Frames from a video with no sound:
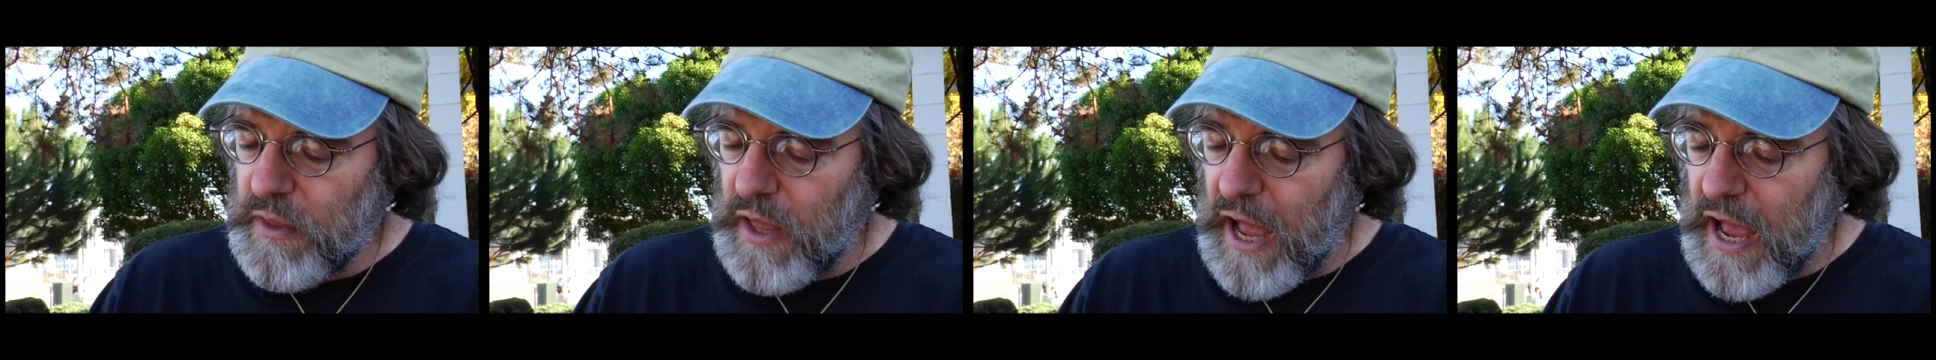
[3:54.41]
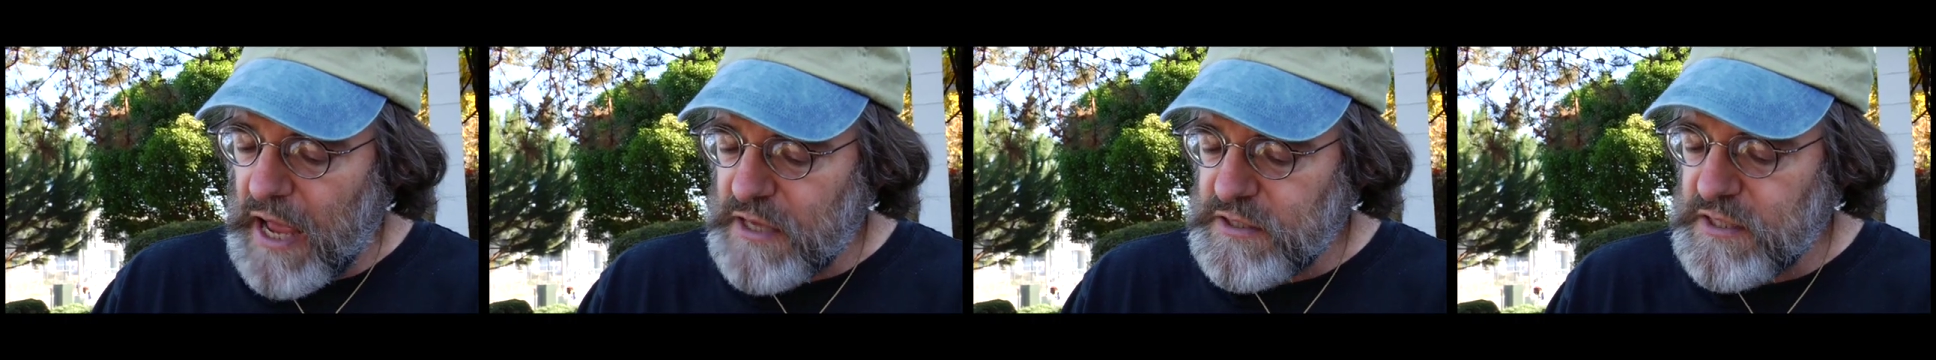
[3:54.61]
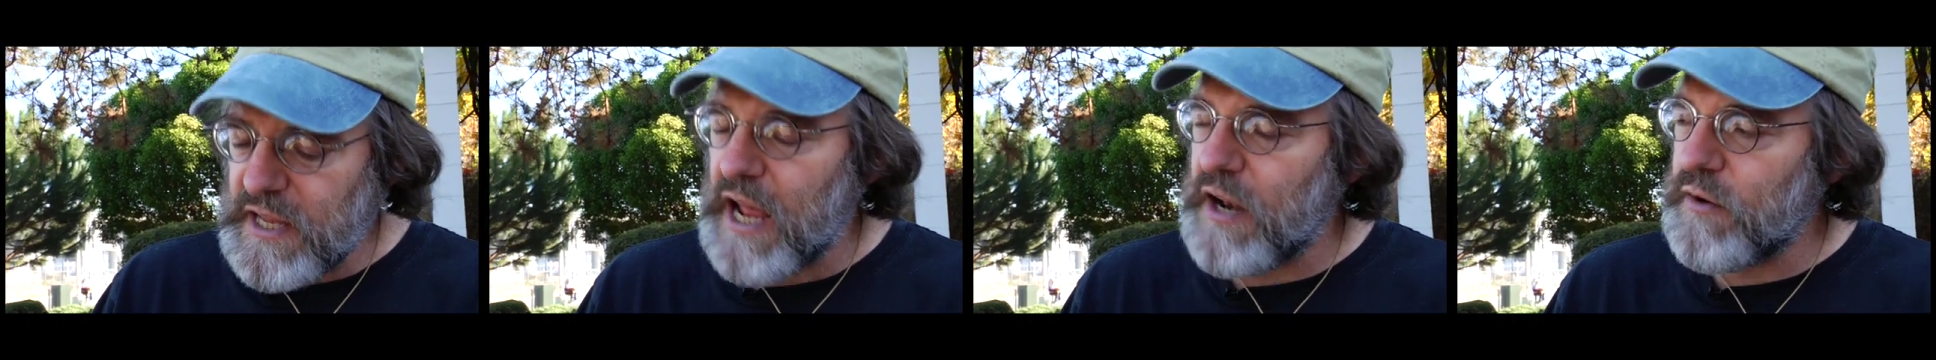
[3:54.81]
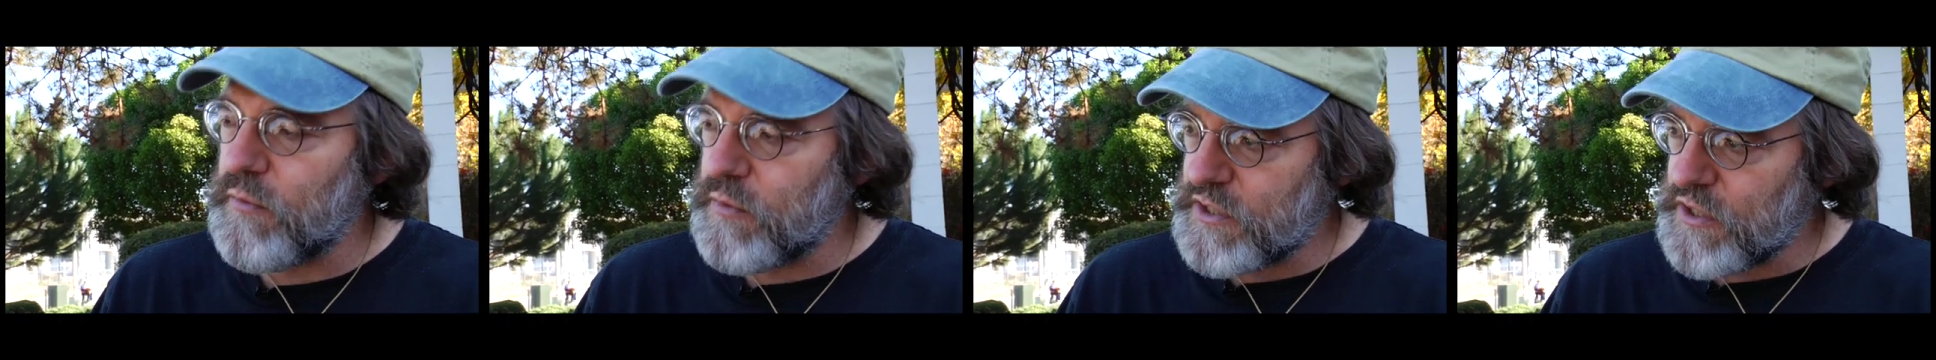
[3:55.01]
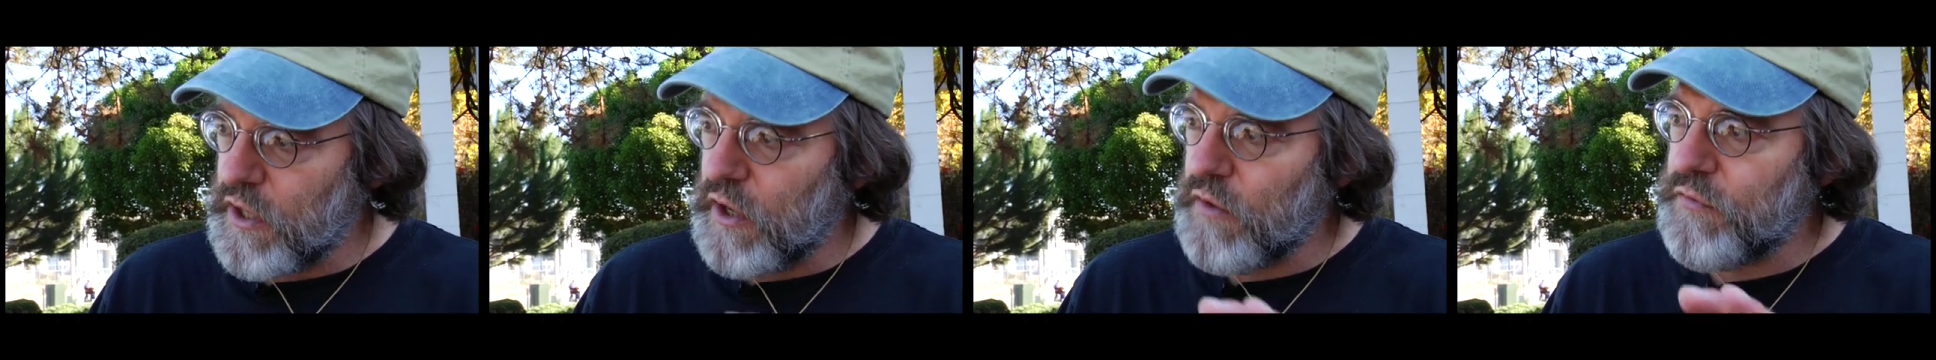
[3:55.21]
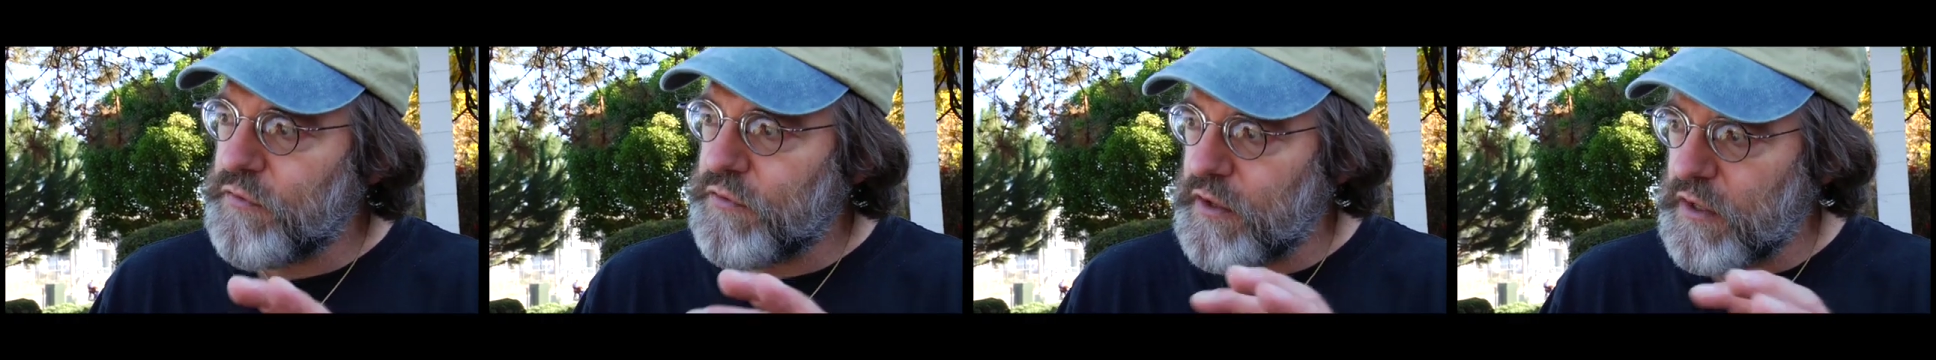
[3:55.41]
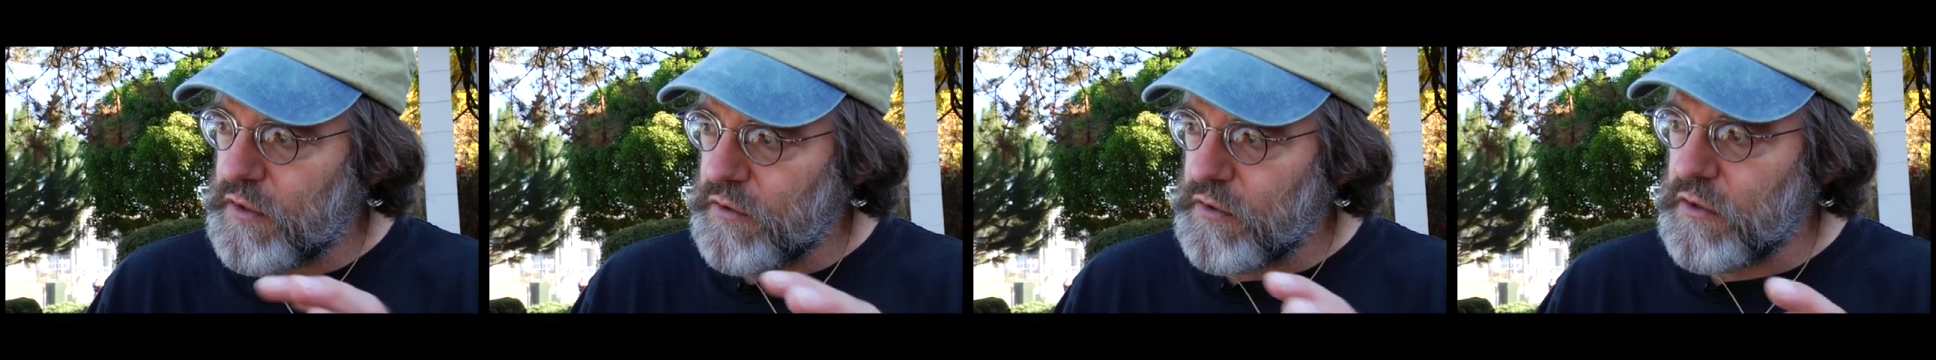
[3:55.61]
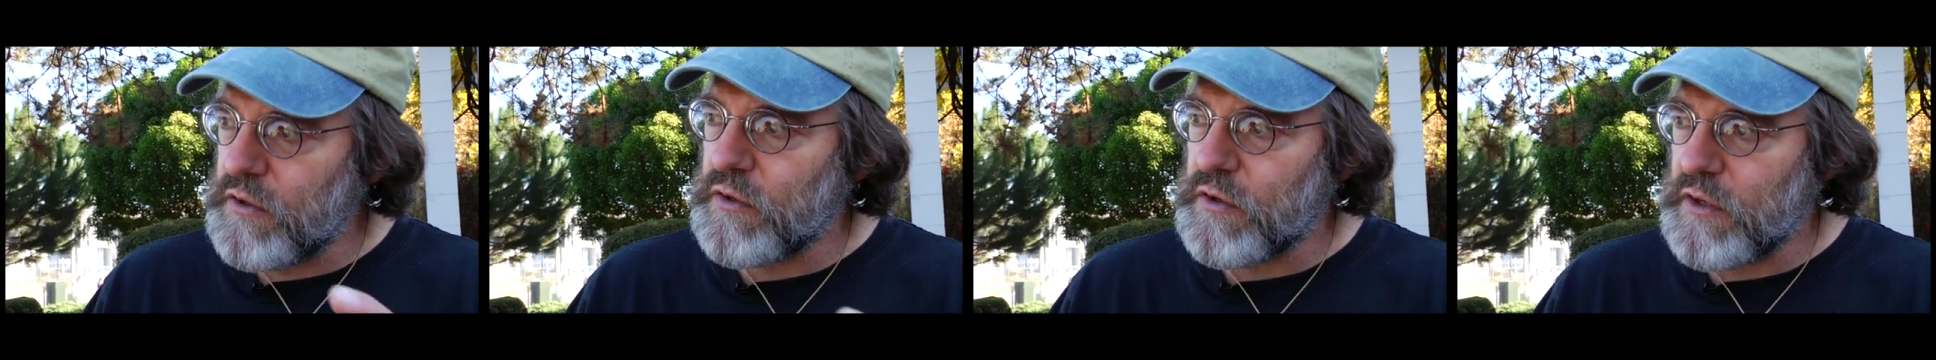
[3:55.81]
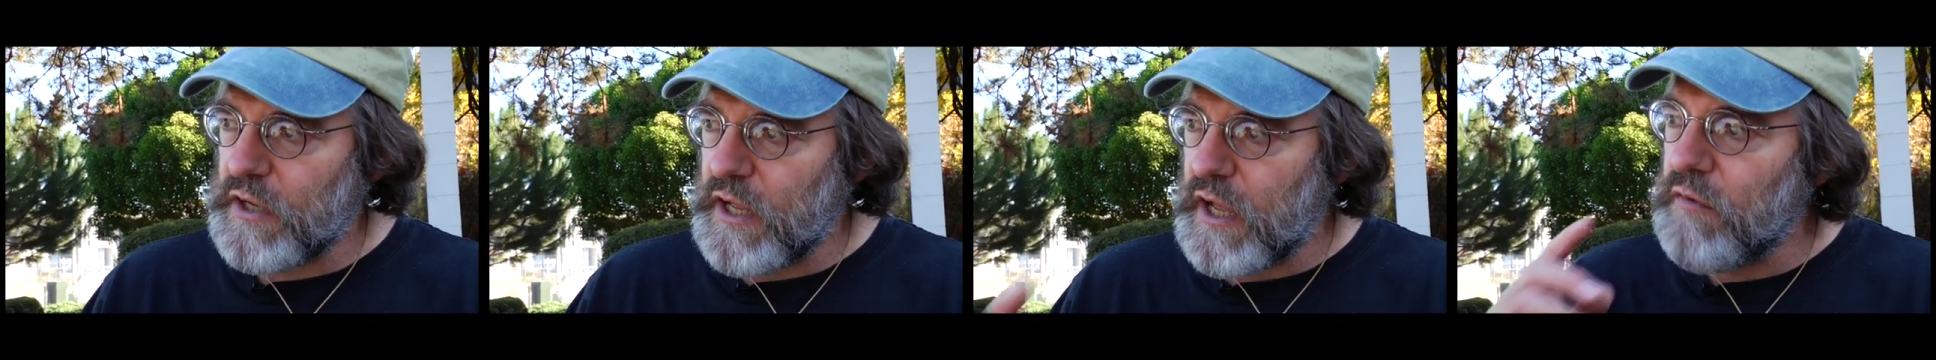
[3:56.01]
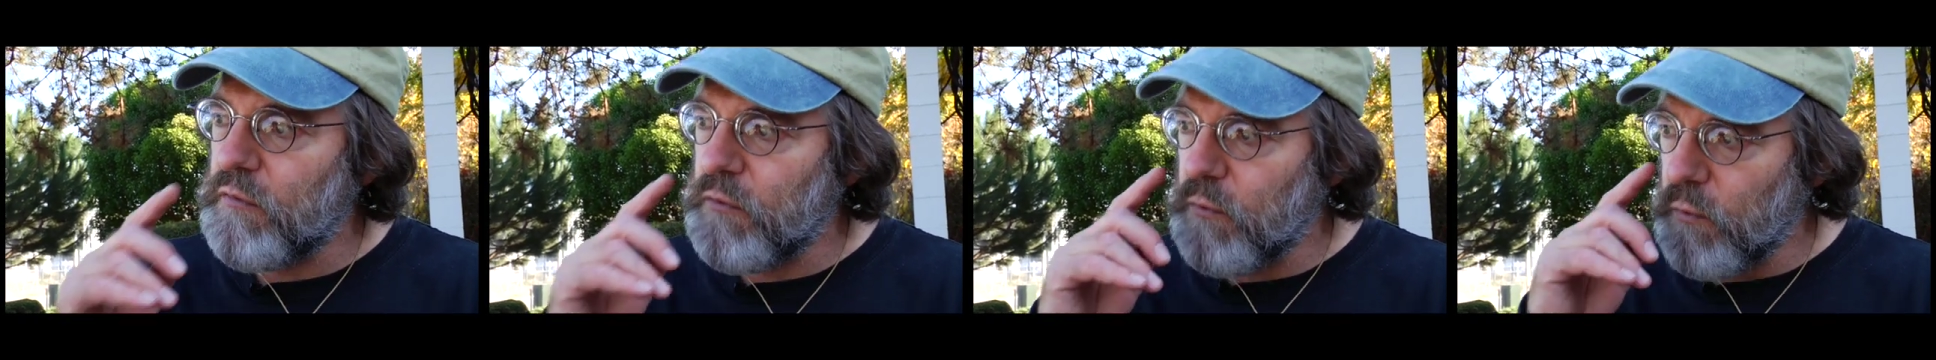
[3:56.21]
as that result, then you're going to
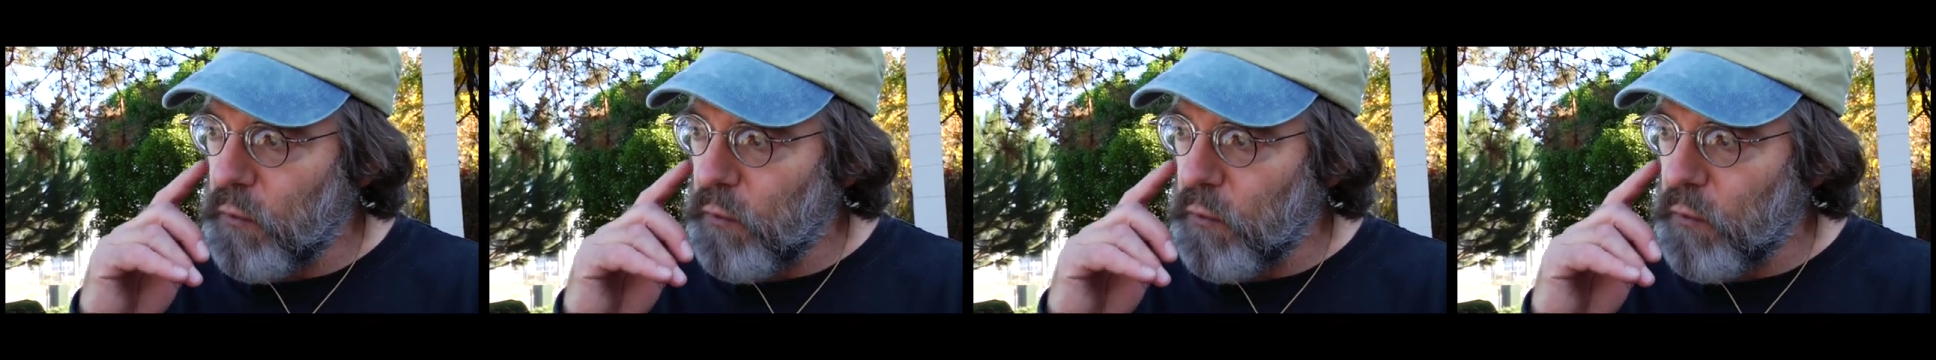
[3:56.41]
have